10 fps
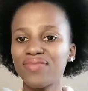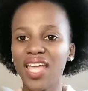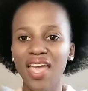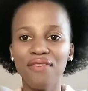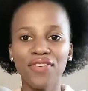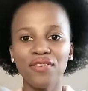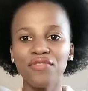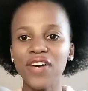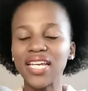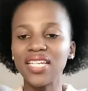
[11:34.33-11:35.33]
having
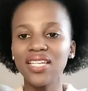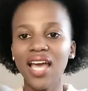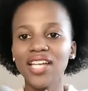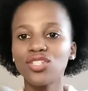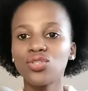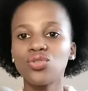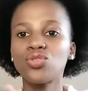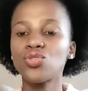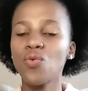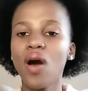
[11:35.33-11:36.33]
funny
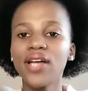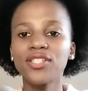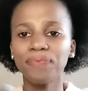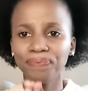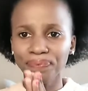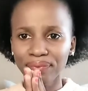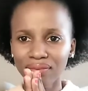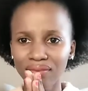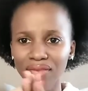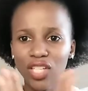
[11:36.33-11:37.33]
attitudes towards
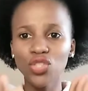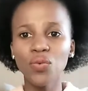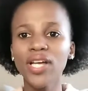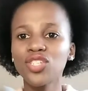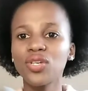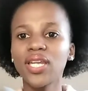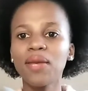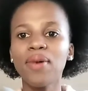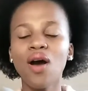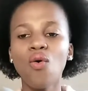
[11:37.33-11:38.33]
your
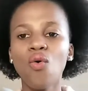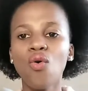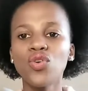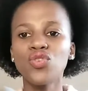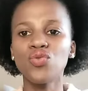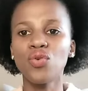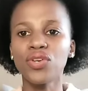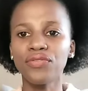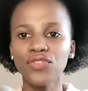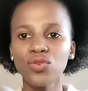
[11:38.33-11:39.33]
neighbor, or you
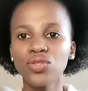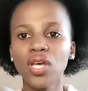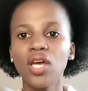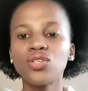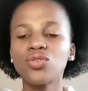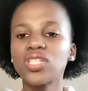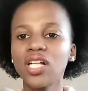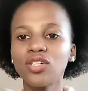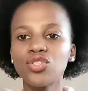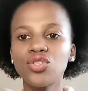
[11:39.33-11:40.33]
refuse to
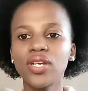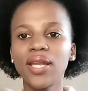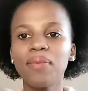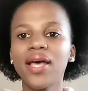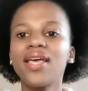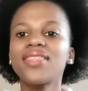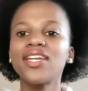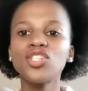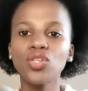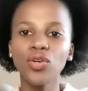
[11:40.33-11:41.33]
sell to your neighbor,
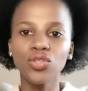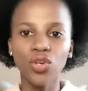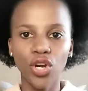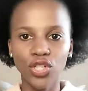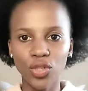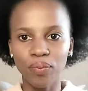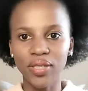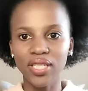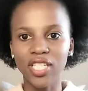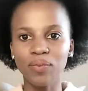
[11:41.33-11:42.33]
that is going to hurt your
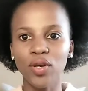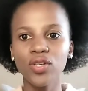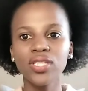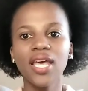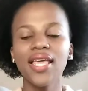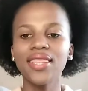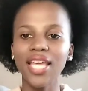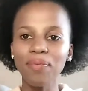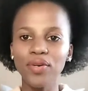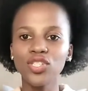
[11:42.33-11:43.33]
business, because
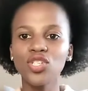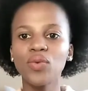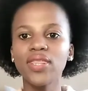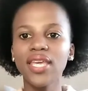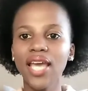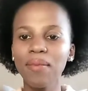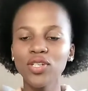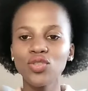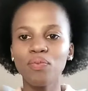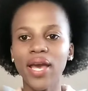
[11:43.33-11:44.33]
that person, when they're
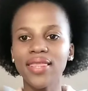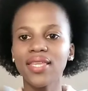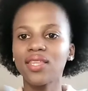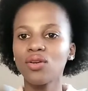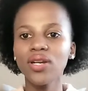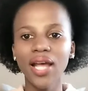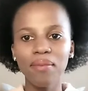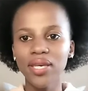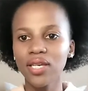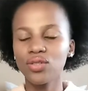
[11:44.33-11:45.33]
coming to buy, they're not
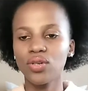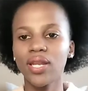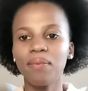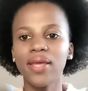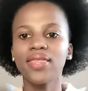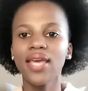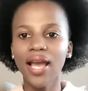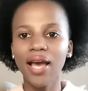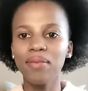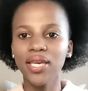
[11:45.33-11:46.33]
coming as your neighbor, they are
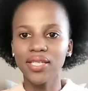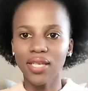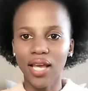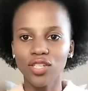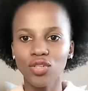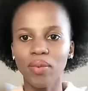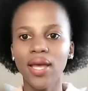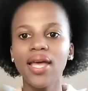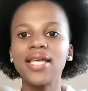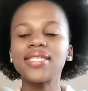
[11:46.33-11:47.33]
coming as a customer.
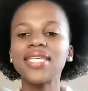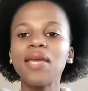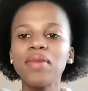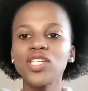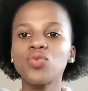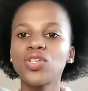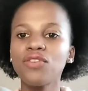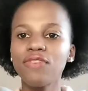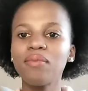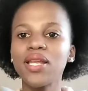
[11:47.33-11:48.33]
Same as when
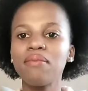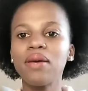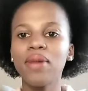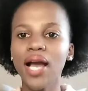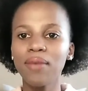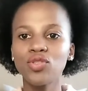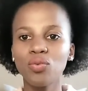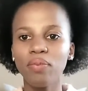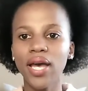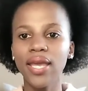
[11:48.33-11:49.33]
your family member comes
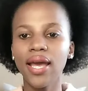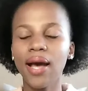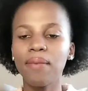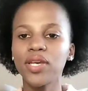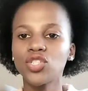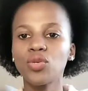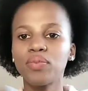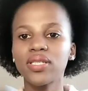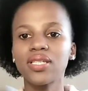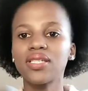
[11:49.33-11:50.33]
to buy at your
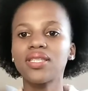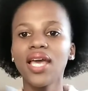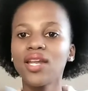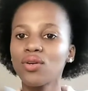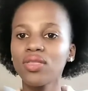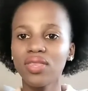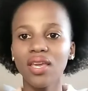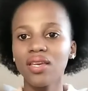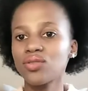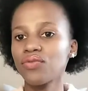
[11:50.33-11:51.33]
business, they are not
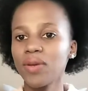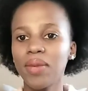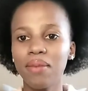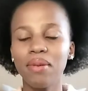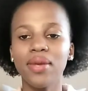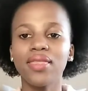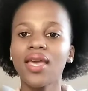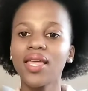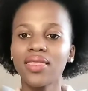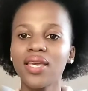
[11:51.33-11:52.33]
there as a family member,
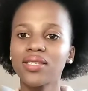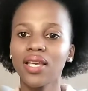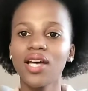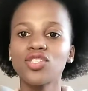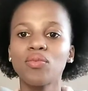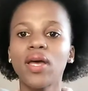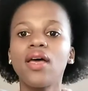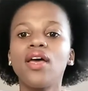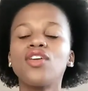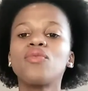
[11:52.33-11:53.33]
they are there as a customer.
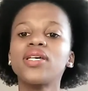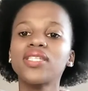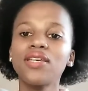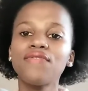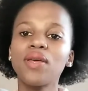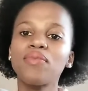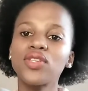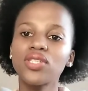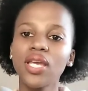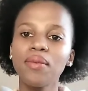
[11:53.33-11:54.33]
You must give them
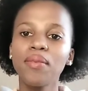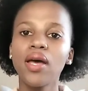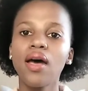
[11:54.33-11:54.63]
the same